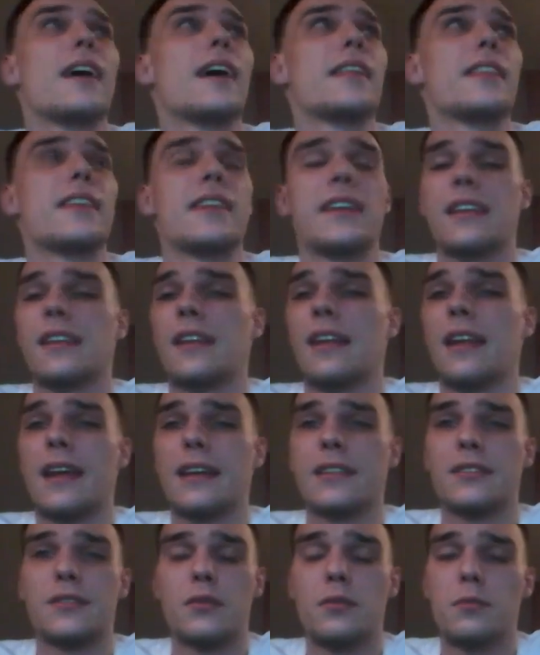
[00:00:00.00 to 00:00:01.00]
think in the
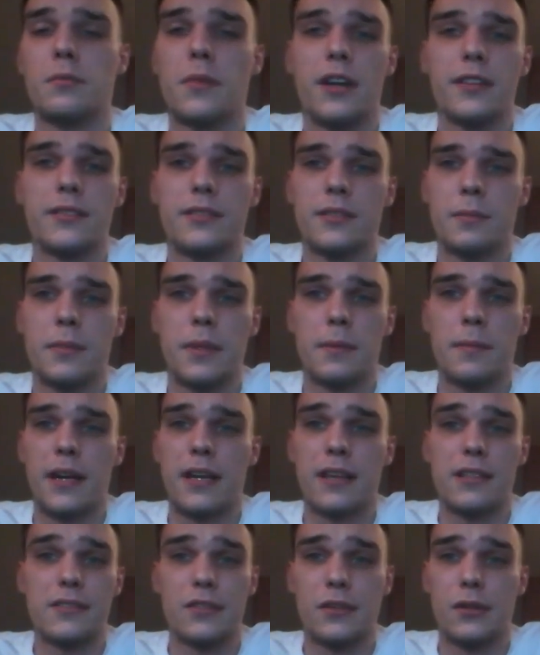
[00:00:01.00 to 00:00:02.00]
next 2 months, me and my
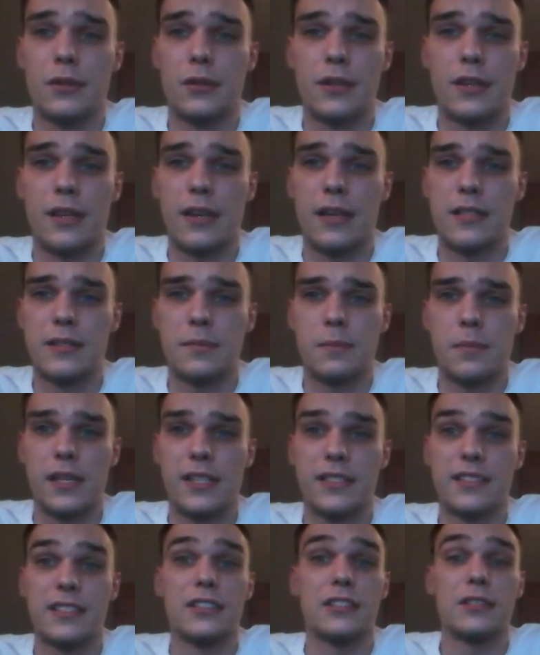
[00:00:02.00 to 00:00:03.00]
cousin are looking at some
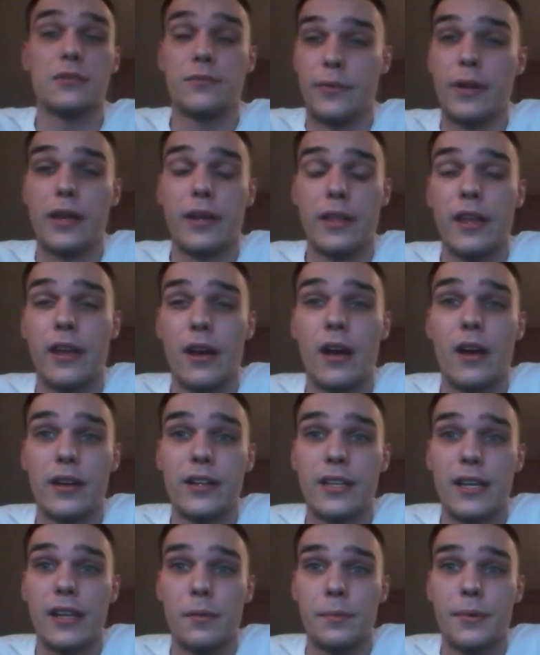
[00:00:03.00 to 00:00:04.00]
places. It's really
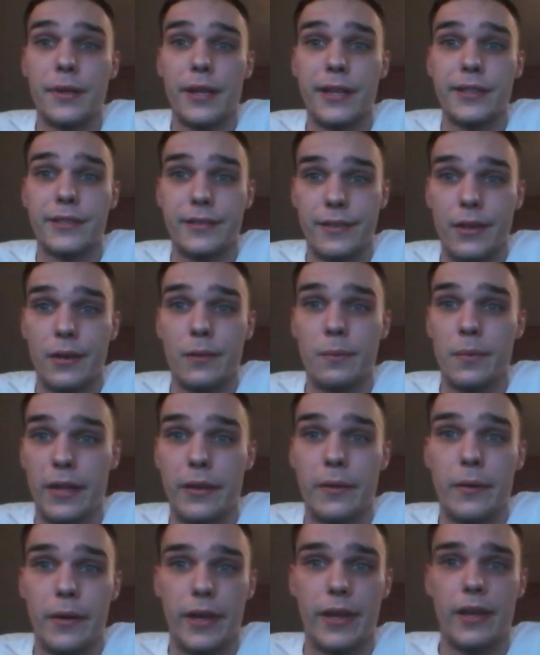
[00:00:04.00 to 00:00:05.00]
hard to get a place too, by
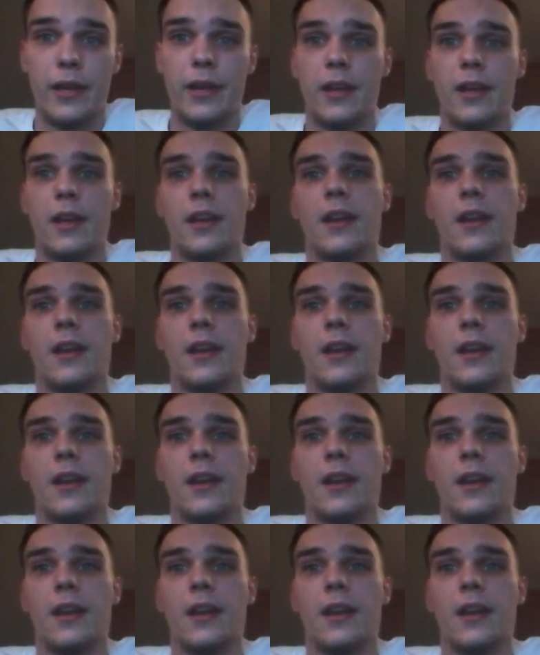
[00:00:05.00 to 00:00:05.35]
the way.